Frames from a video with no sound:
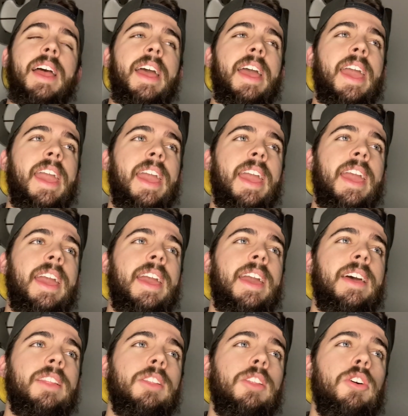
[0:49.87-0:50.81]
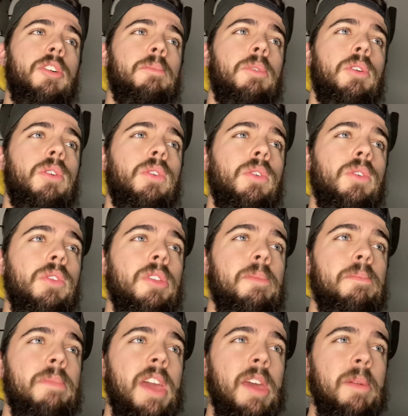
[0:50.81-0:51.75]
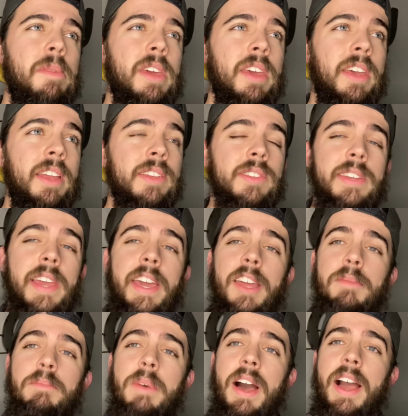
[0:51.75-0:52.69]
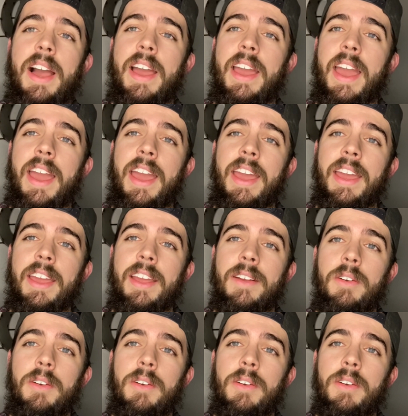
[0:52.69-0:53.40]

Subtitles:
and lo and behold, the baby gets taken by a